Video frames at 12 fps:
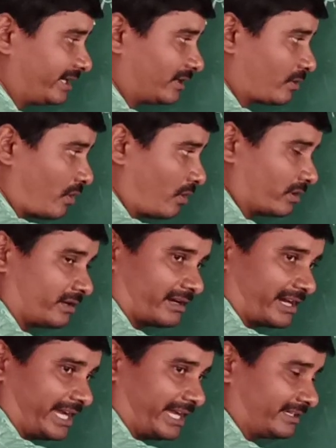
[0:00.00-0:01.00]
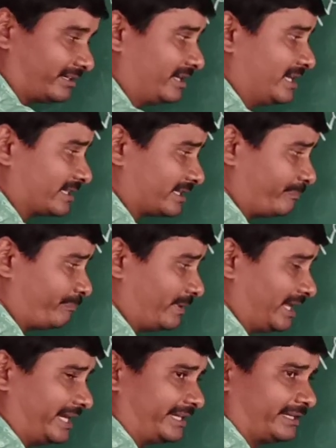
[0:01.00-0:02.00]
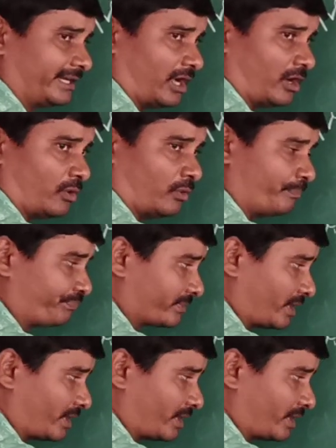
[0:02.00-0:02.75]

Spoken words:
contract, the blood now